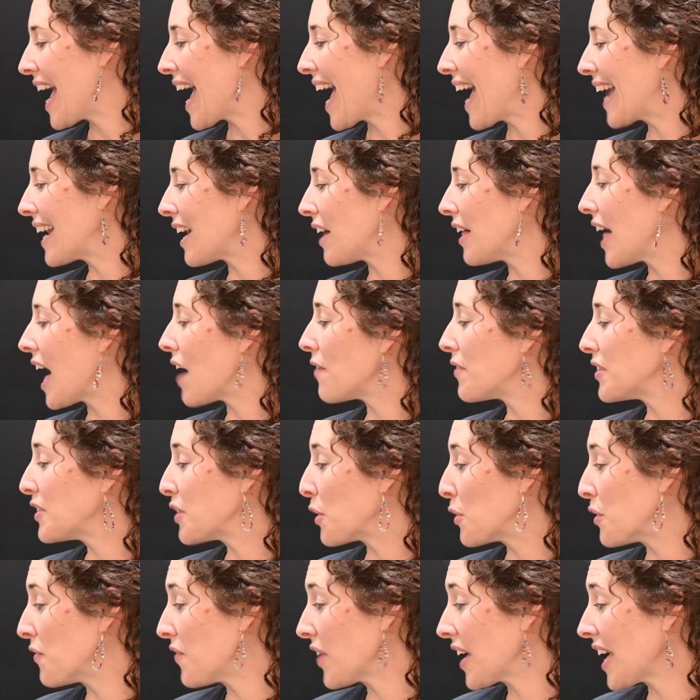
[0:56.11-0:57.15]
and I'll have a
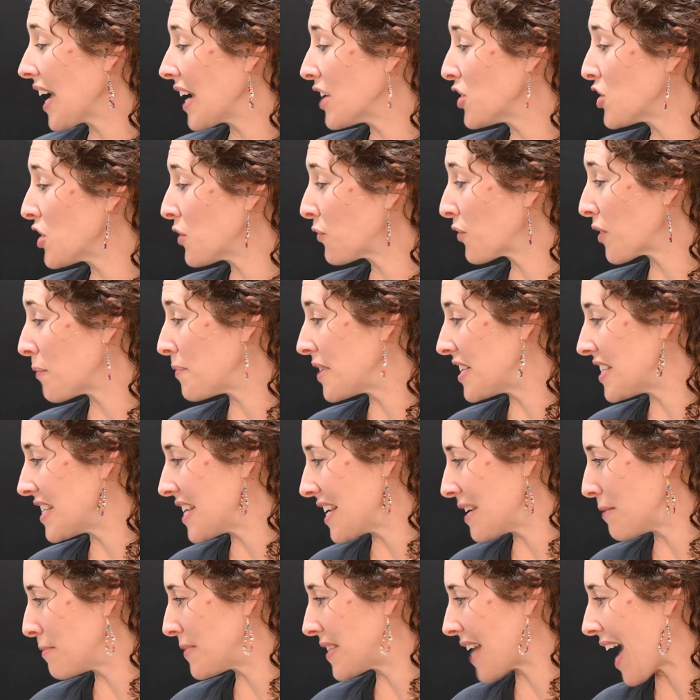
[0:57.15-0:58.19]
notification from the
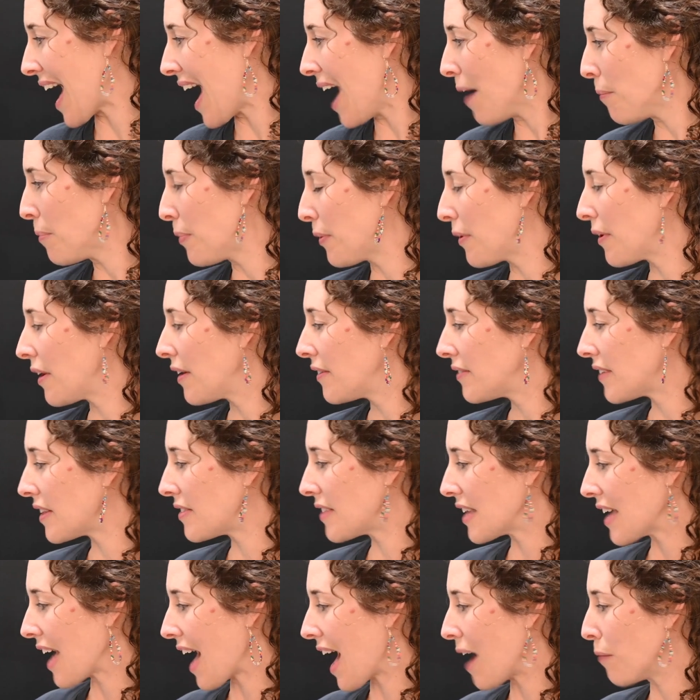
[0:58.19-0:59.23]
Teams app that
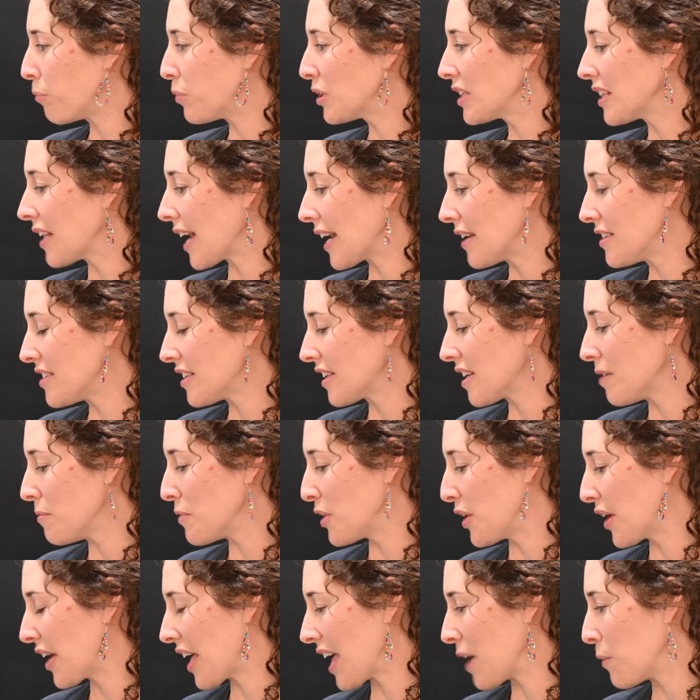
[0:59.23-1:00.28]
the app would like to
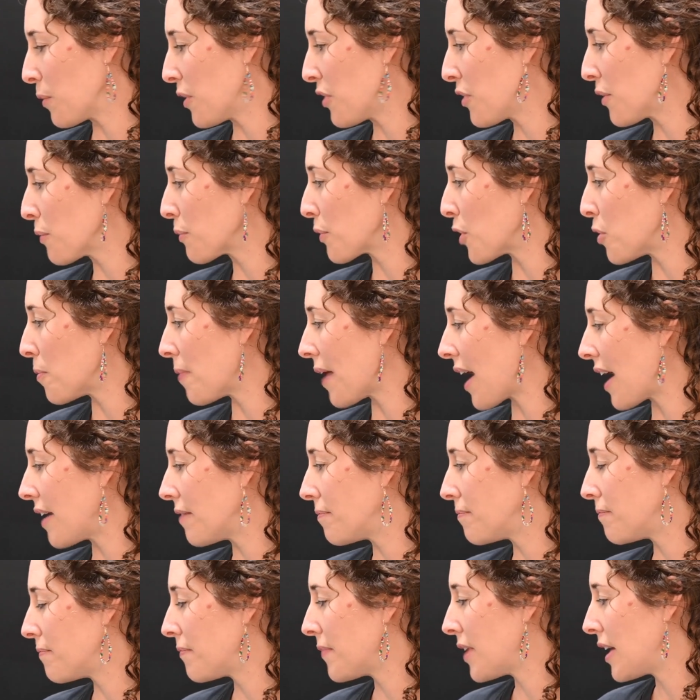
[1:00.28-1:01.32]
communicate with the robot.
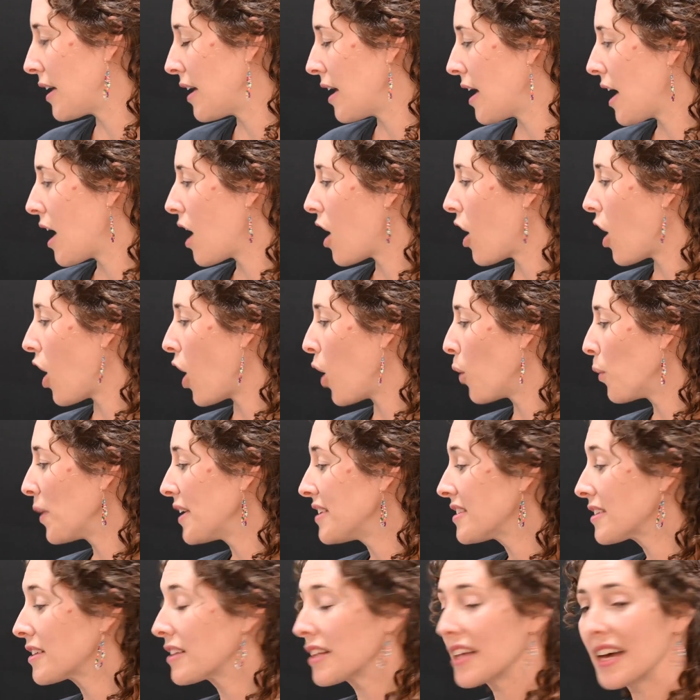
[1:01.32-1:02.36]

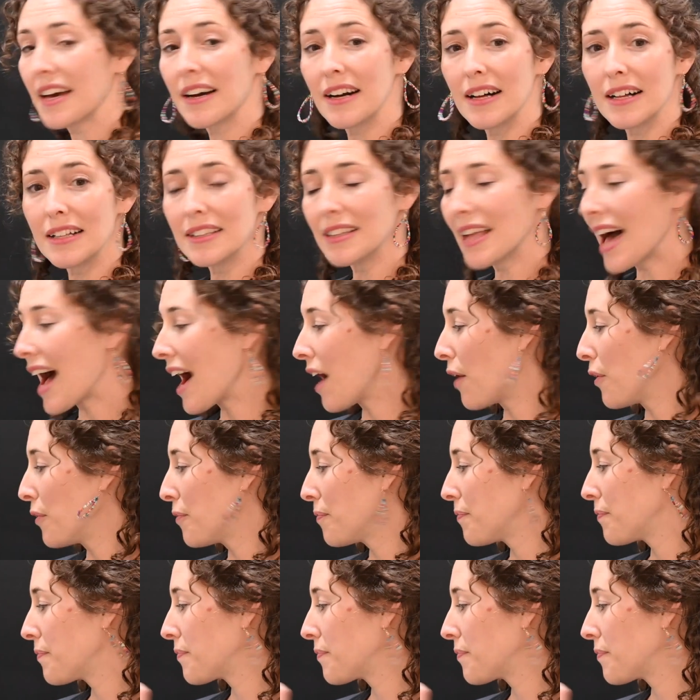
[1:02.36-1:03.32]
Always click Allow.